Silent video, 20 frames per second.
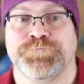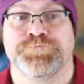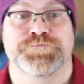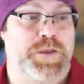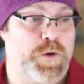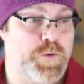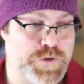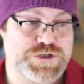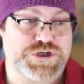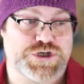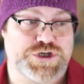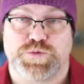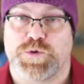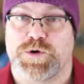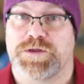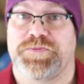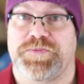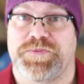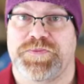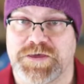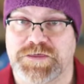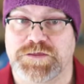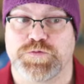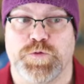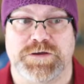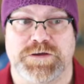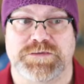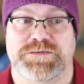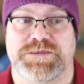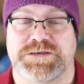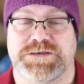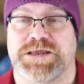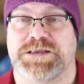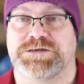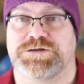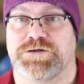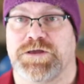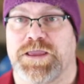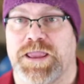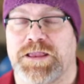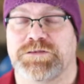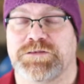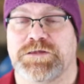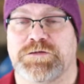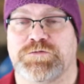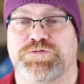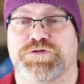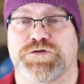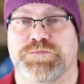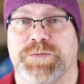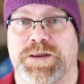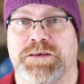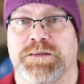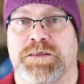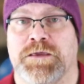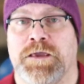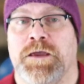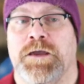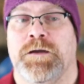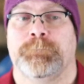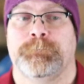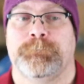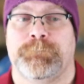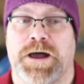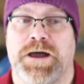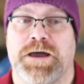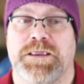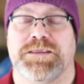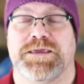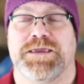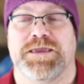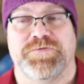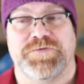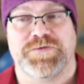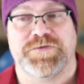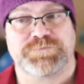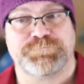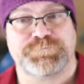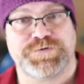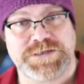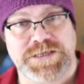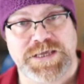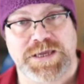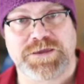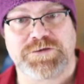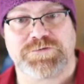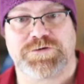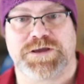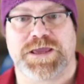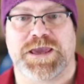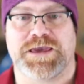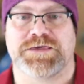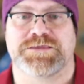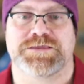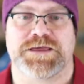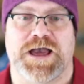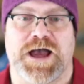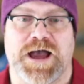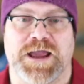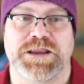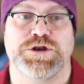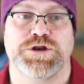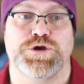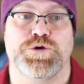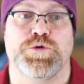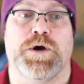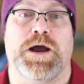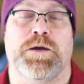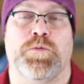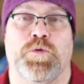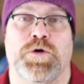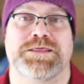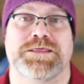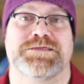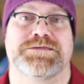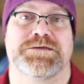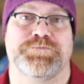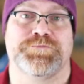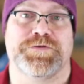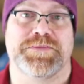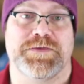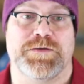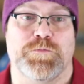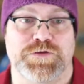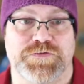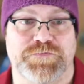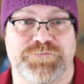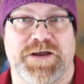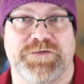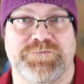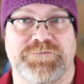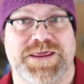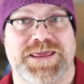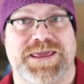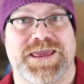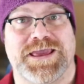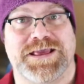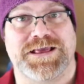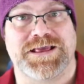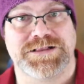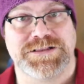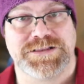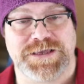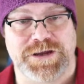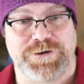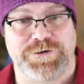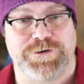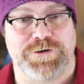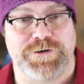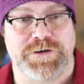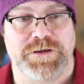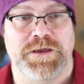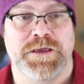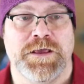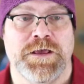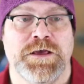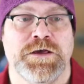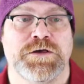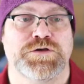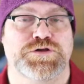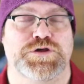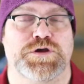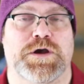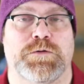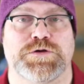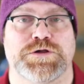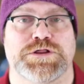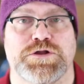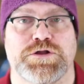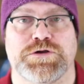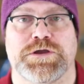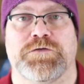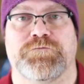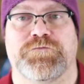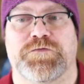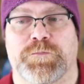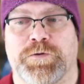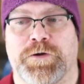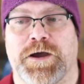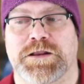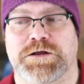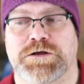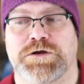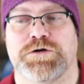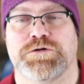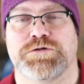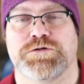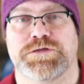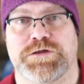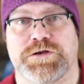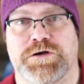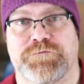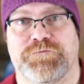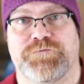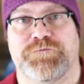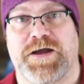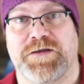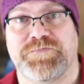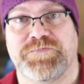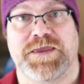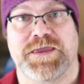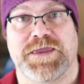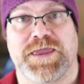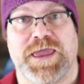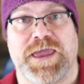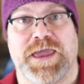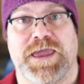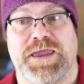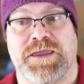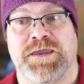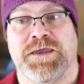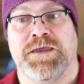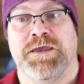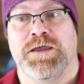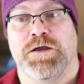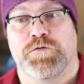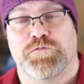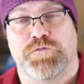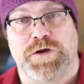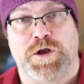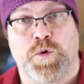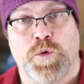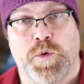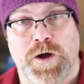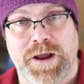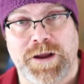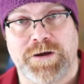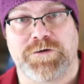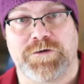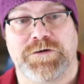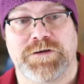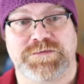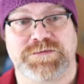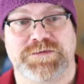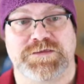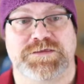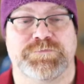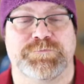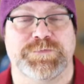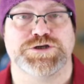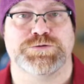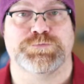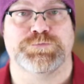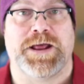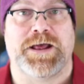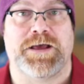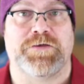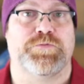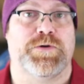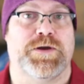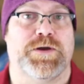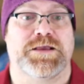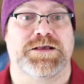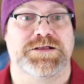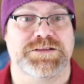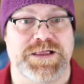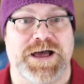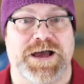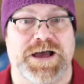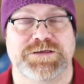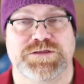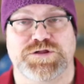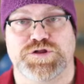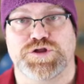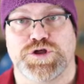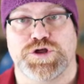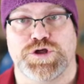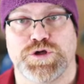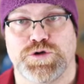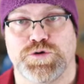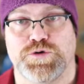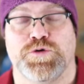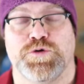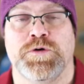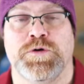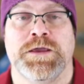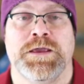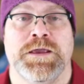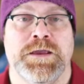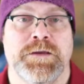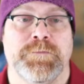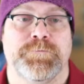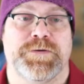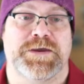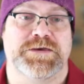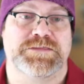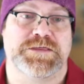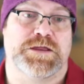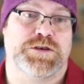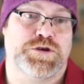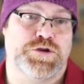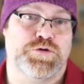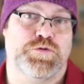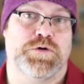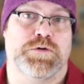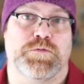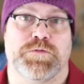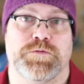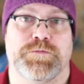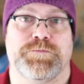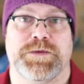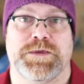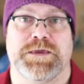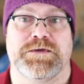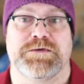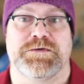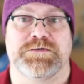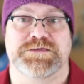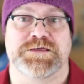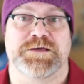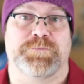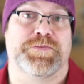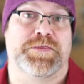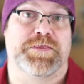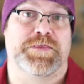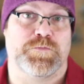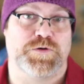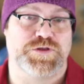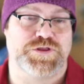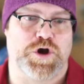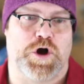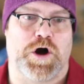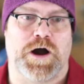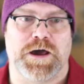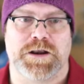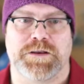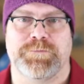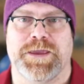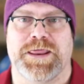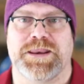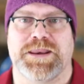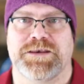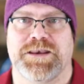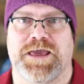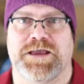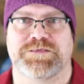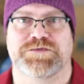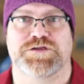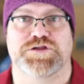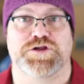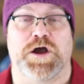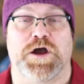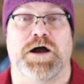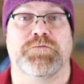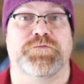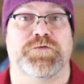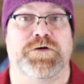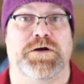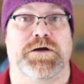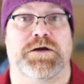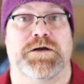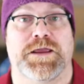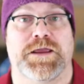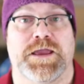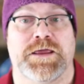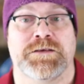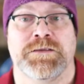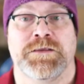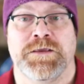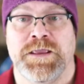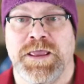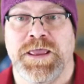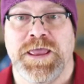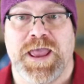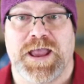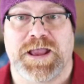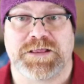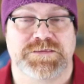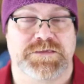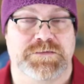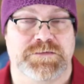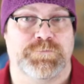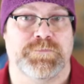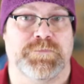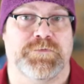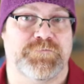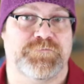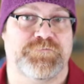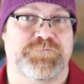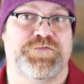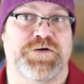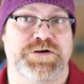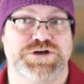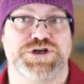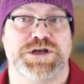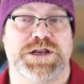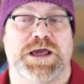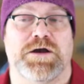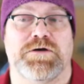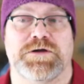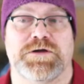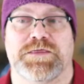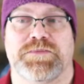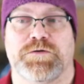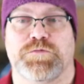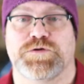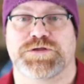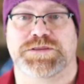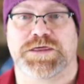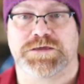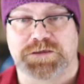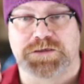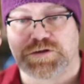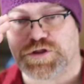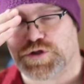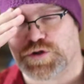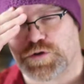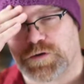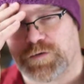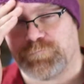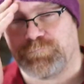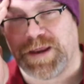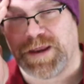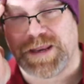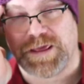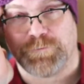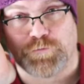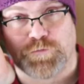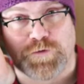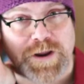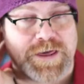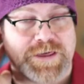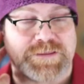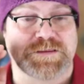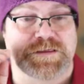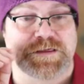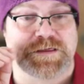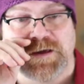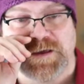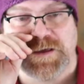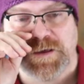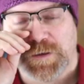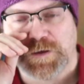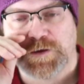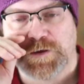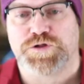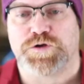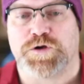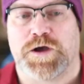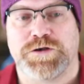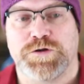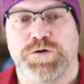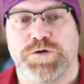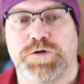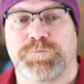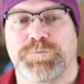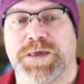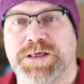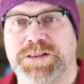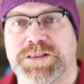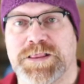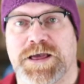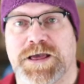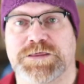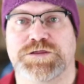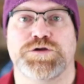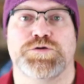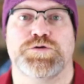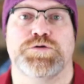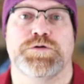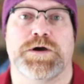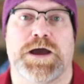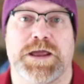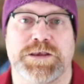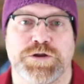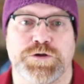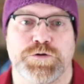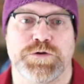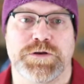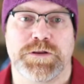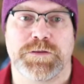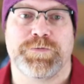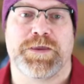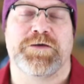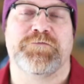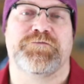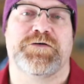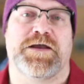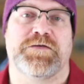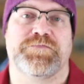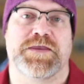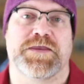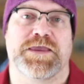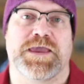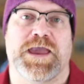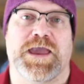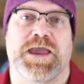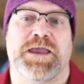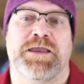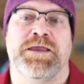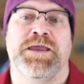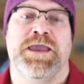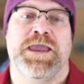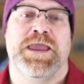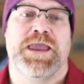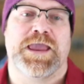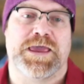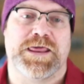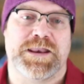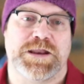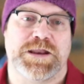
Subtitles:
which is what this was, the dental hand instrument. But in this particular case, I knew I wanted something that was 510K cleared. So I was looking for product codes that are 510K required as the submission pathway, class 2, because I knew it would be something that was automated and had software and had some functionality that was sort of medium risk. So I knew it'd be class 2, I knew it'd be a 510K, and I